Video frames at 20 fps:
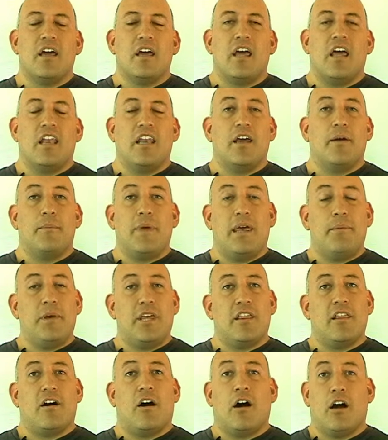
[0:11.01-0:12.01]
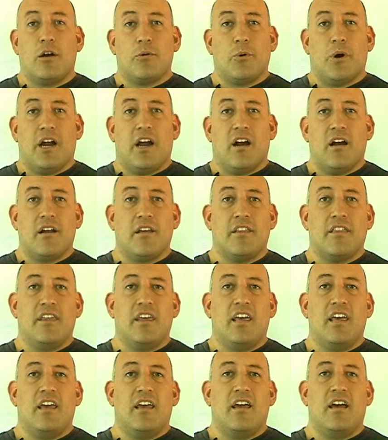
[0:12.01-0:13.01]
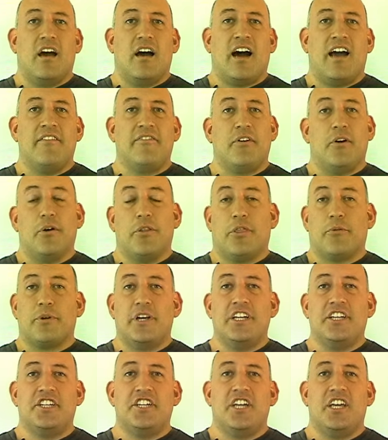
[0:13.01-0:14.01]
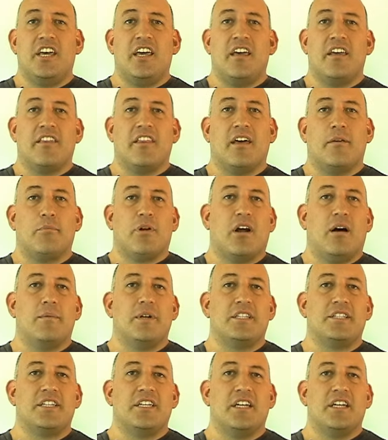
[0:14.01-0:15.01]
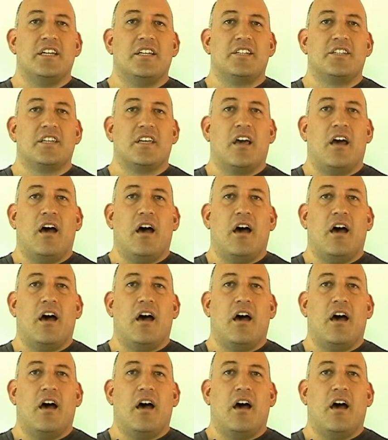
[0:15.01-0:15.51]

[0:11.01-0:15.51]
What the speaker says: And it may be the hardware, the iPhone 3G, that promises